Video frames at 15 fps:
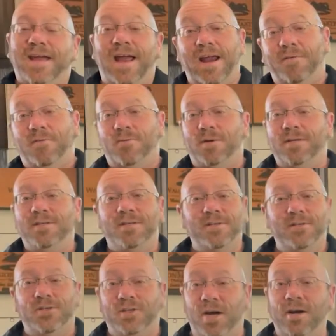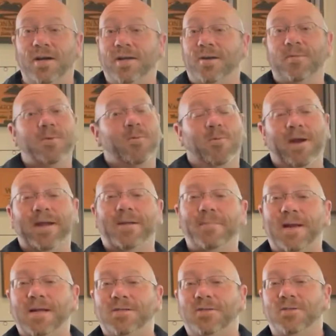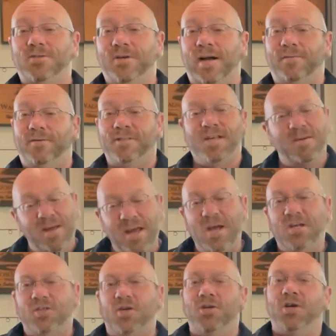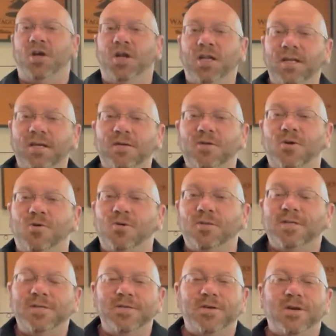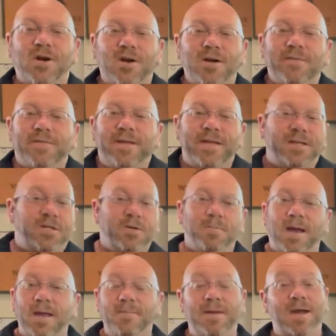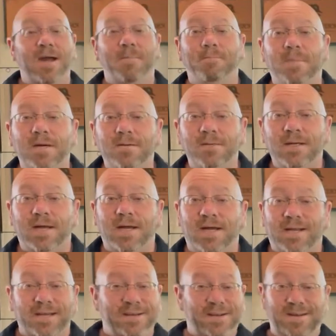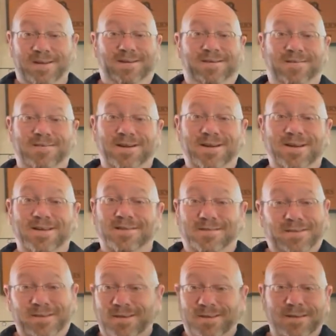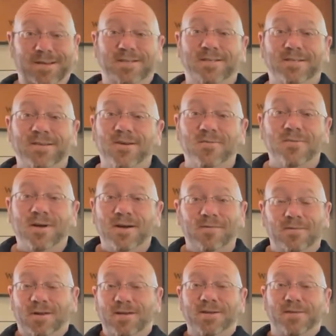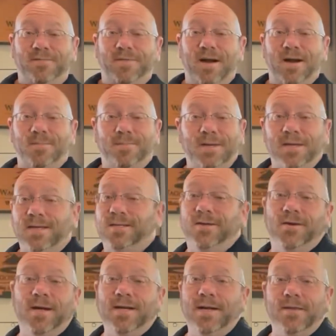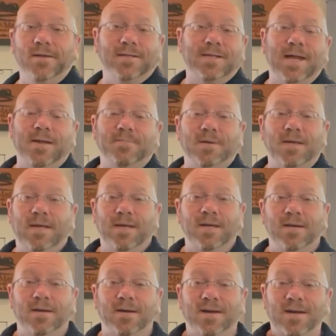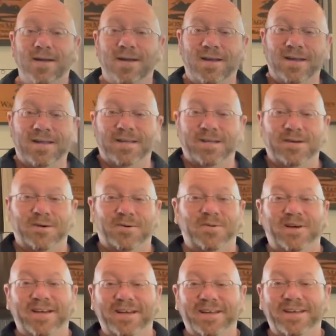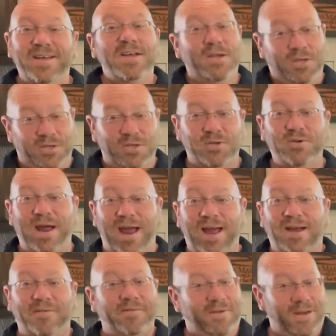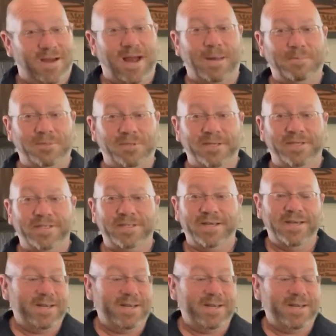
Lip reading: Hey everyone, Jared here with Wagon Masters Travels. So you're a little cold in your RV, you might be out boondocking, or hell, you just don't want to run your fireplace or any other type of heater. You know what? You have options.